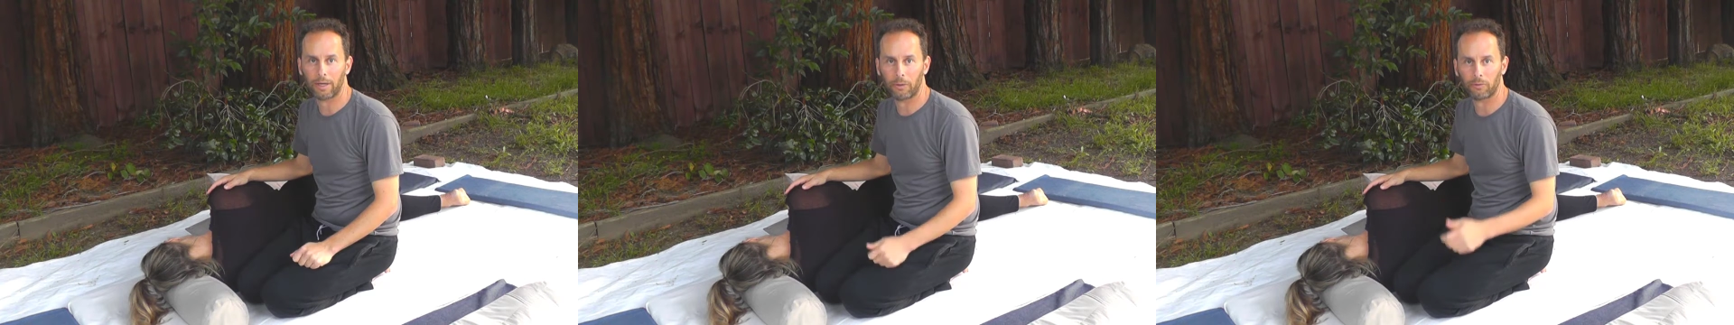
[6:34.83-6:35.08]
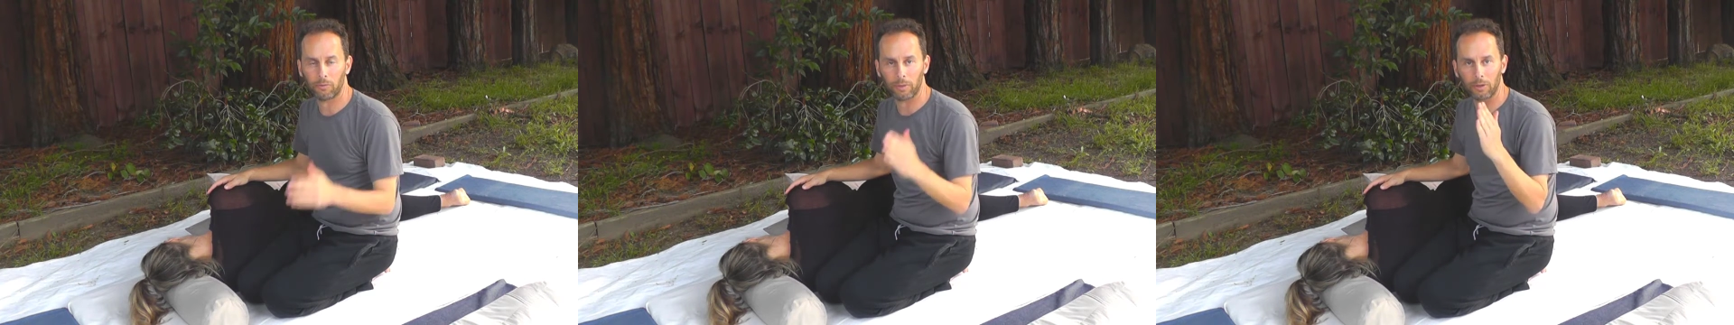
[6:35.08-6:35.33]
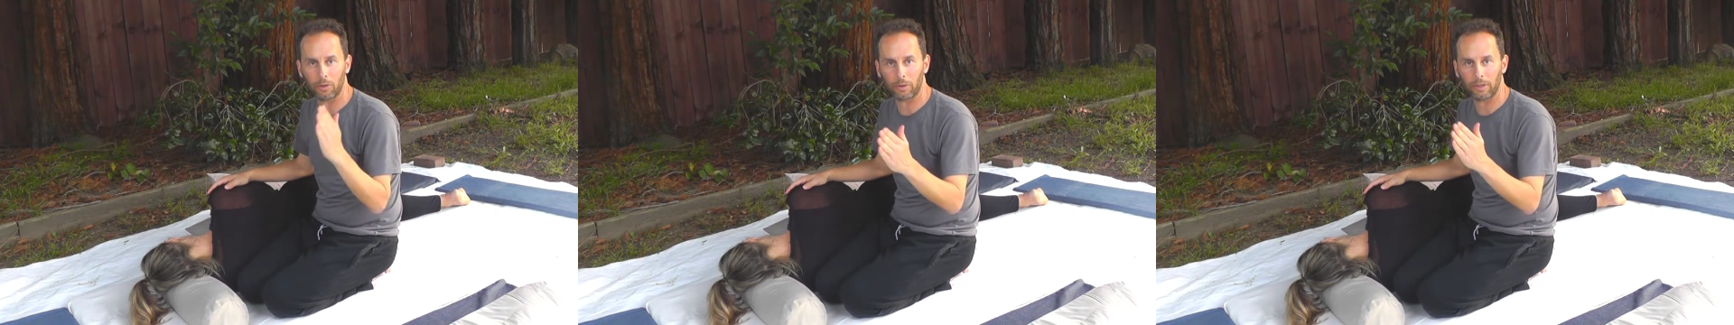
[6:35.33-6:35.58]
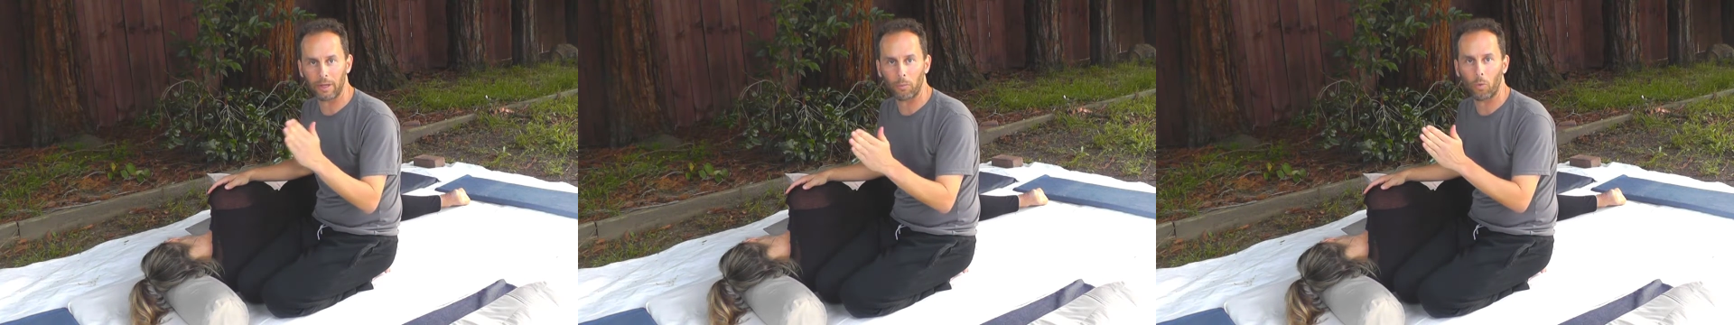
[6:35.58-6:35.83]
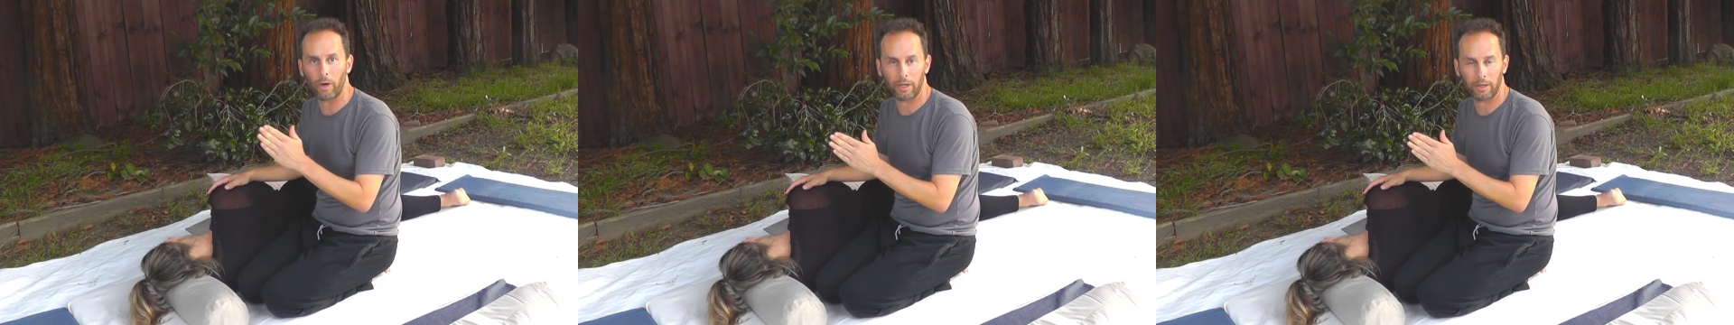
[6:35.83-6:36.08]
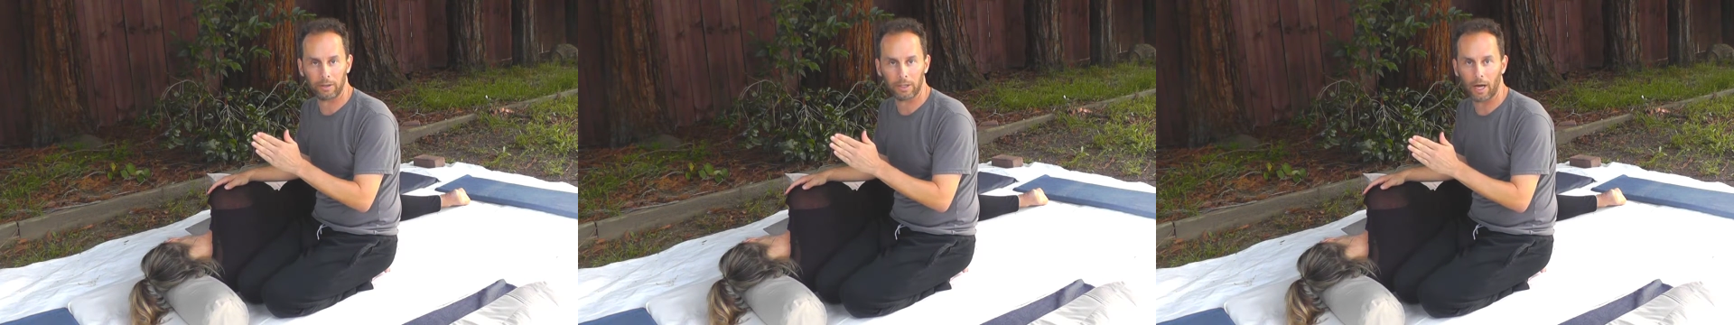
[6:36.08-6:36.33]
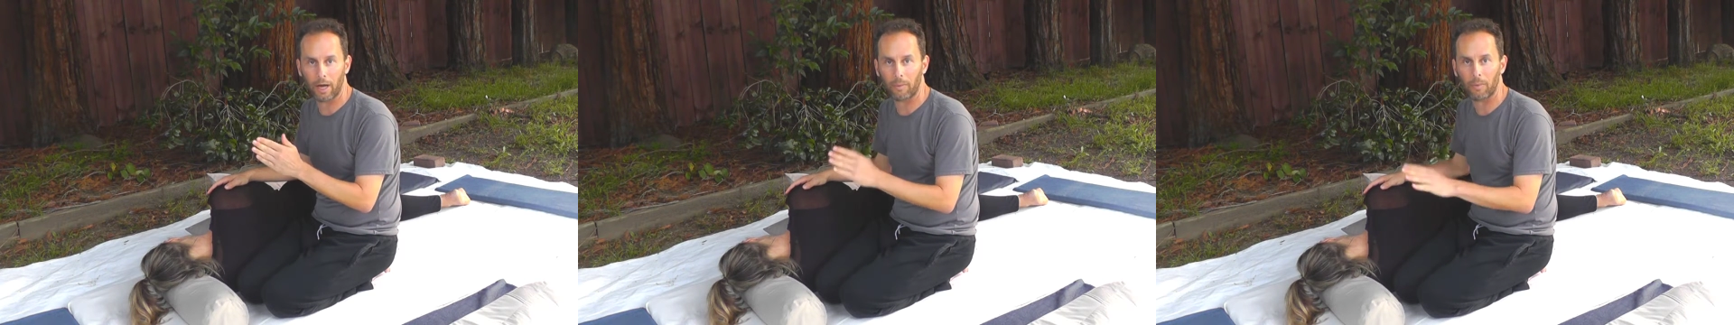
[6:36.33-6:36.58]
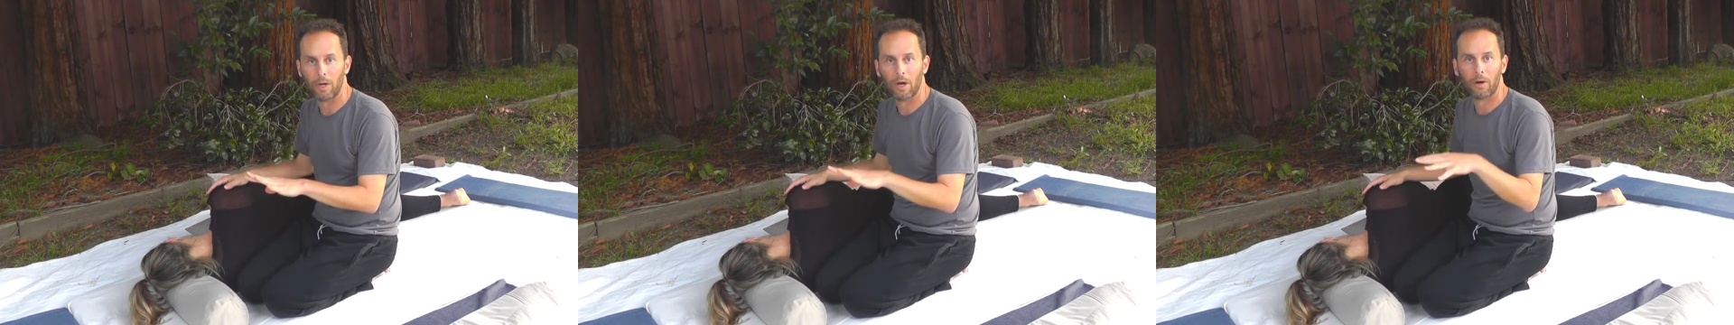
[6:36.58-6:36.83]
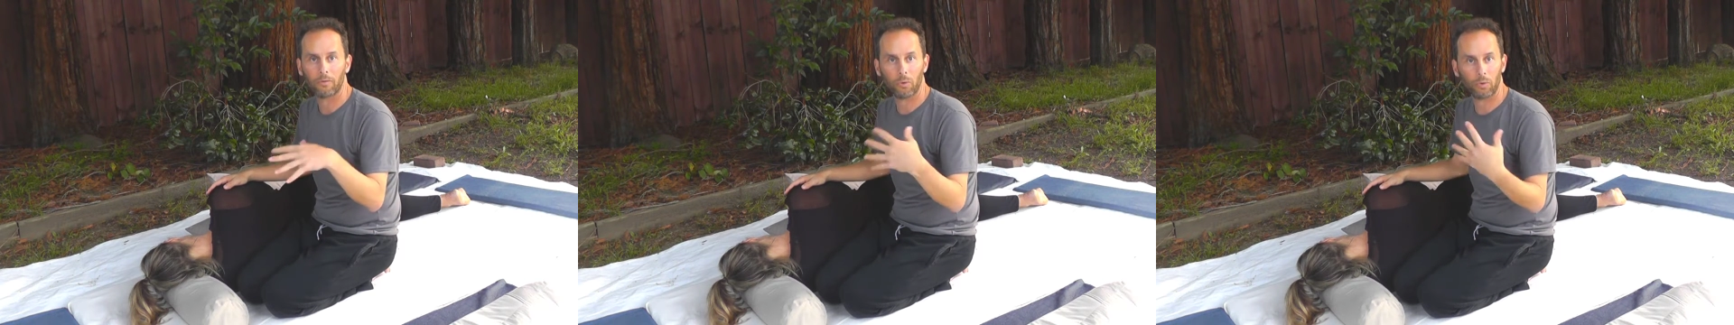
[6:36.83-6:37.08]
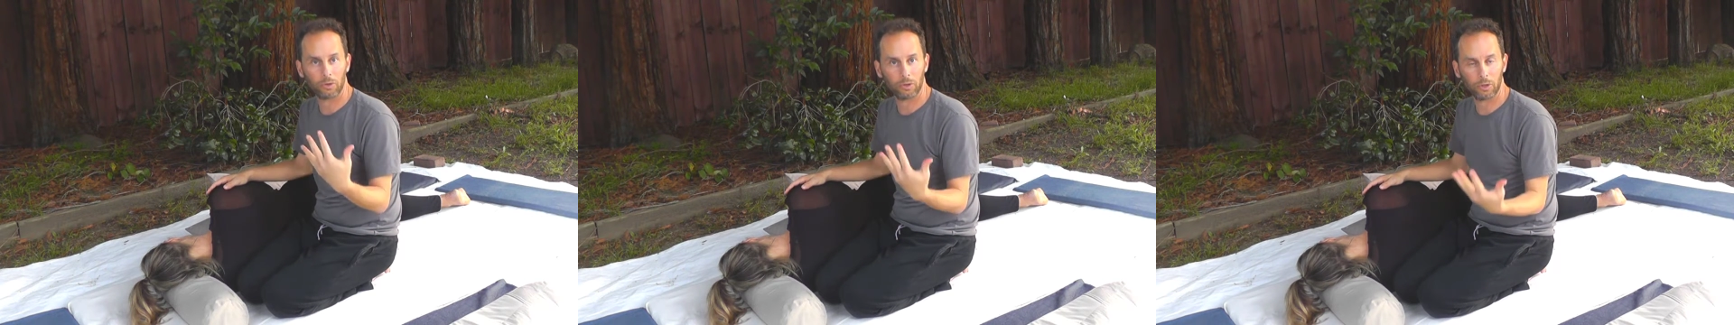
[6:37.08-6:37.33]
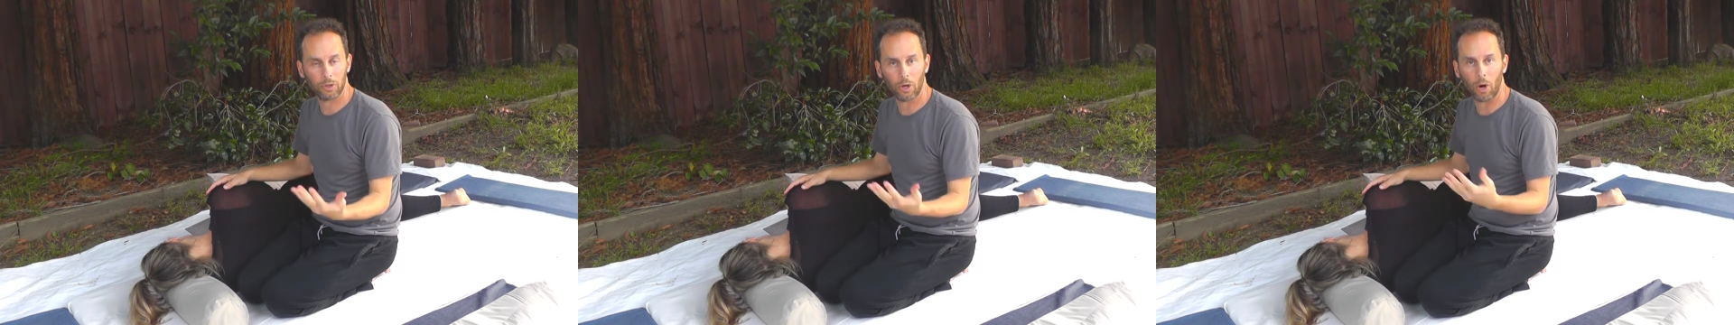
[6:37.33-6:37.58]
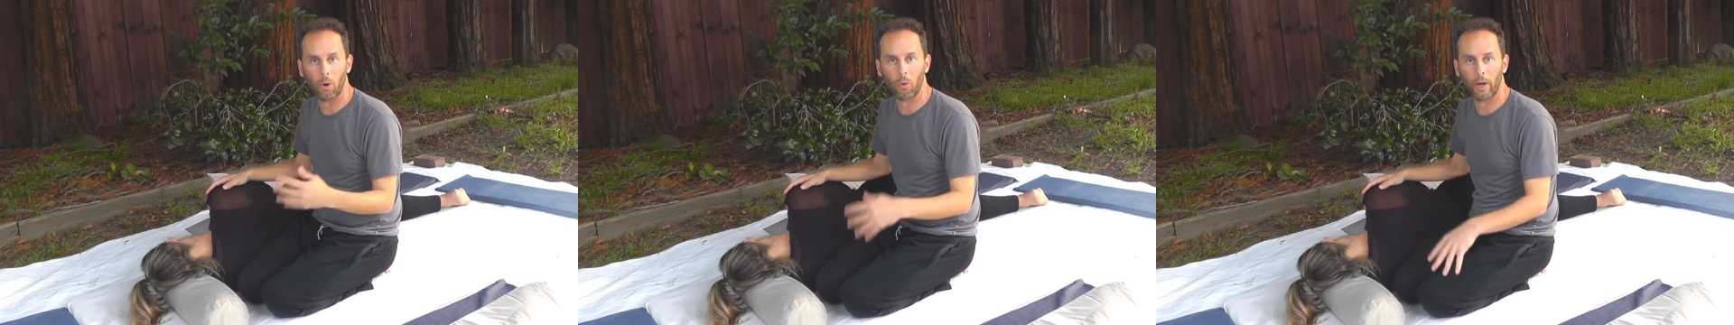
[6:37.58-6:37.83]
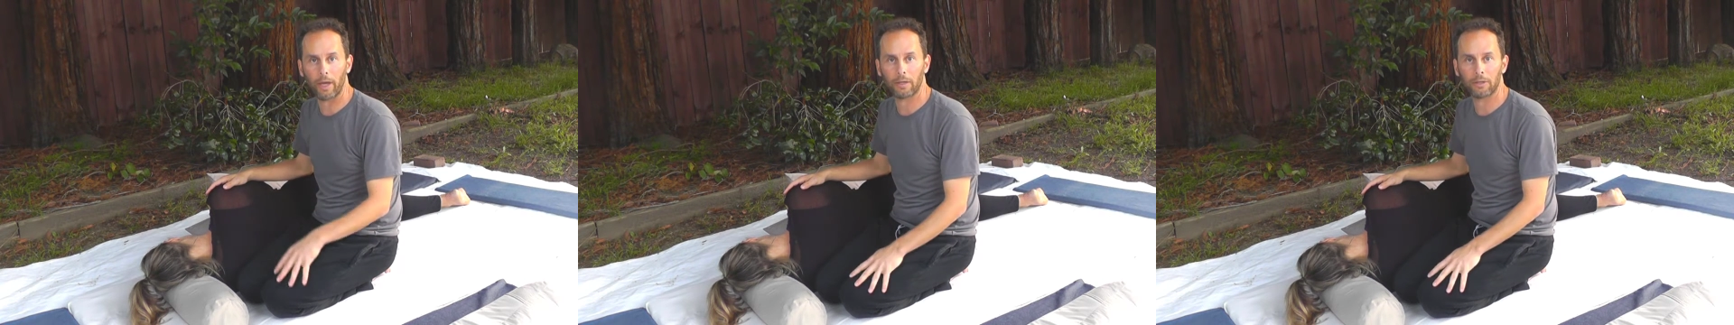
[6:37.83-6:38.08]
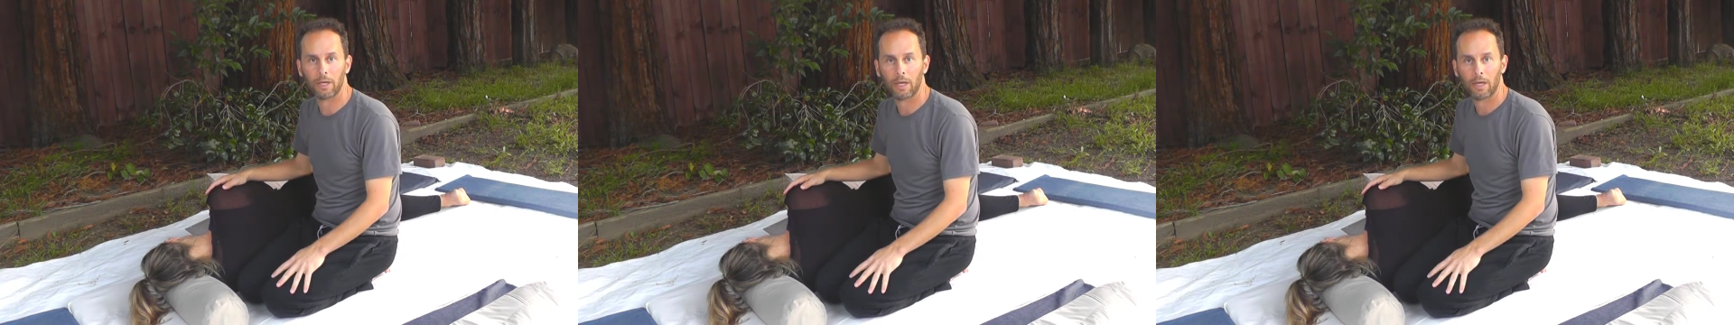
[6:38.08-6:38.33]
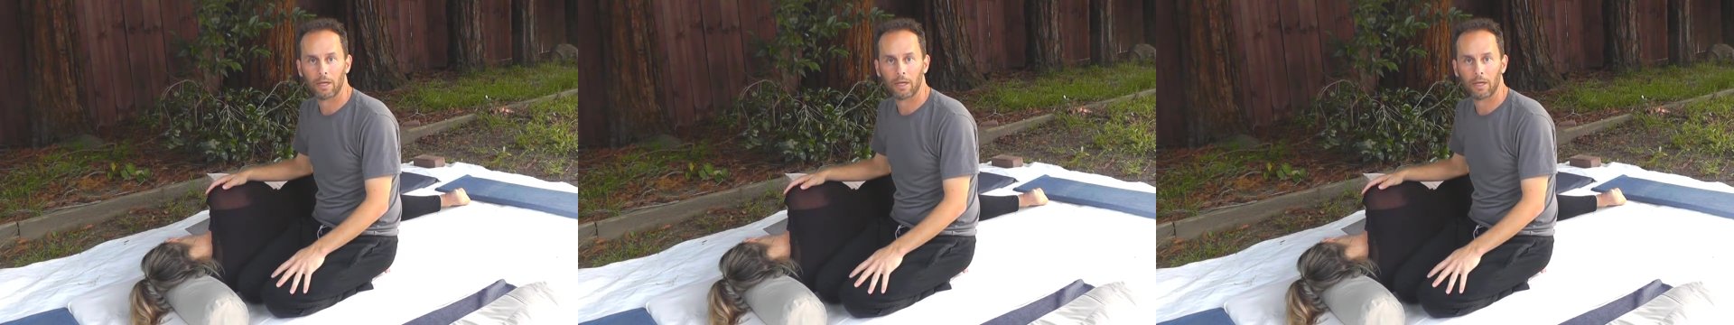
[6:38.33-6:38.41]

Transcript: Now, if you've been learning them one at a time, of course, you could always